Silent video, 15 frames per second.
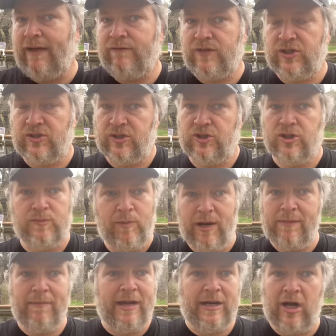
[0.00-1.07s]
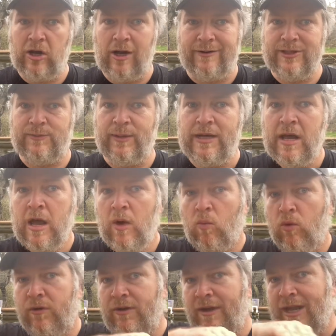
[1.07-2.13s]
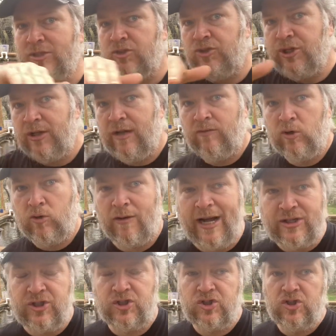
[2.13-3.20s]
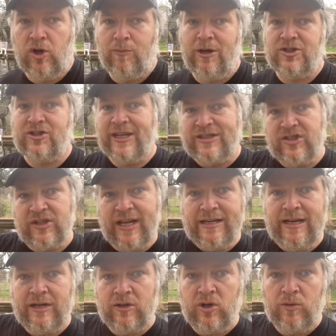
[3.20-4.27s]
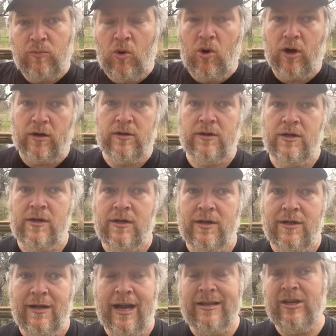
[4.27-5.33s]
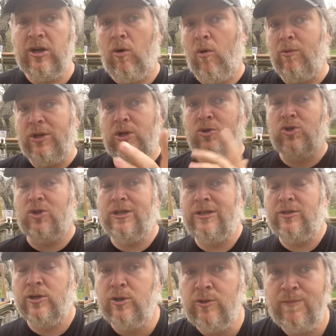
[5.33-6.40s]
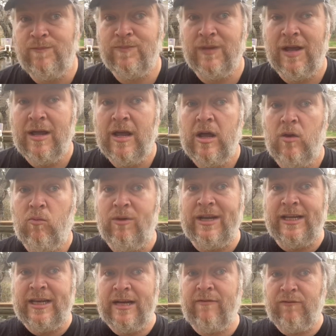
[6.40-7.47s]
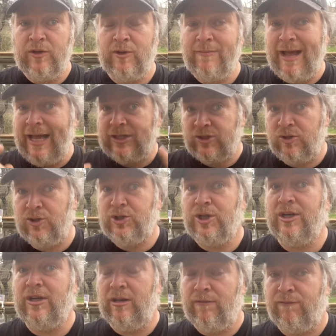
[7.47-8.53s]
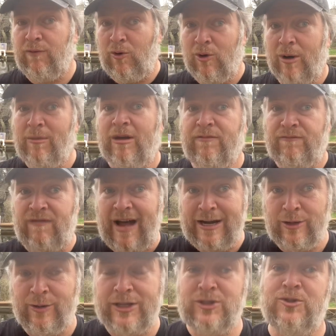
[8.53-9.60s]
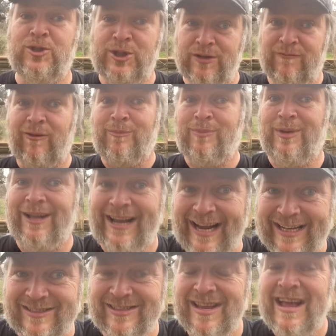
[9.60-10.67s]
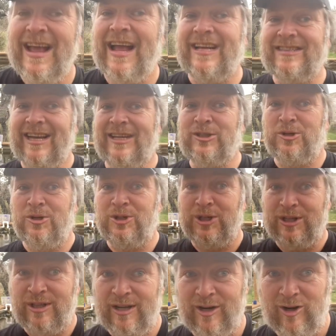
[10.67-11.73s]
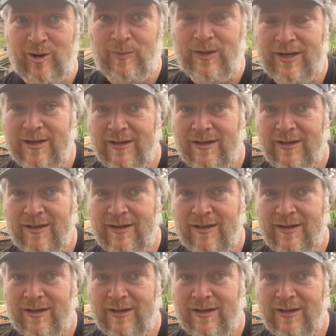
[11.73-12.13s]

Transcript: decisions, but it may not always be, where their estrogen level crashes so much they need a little more. And you know what we usually do? We give them estrogen in the form of phytoestrogen from plants as estrogen therapy.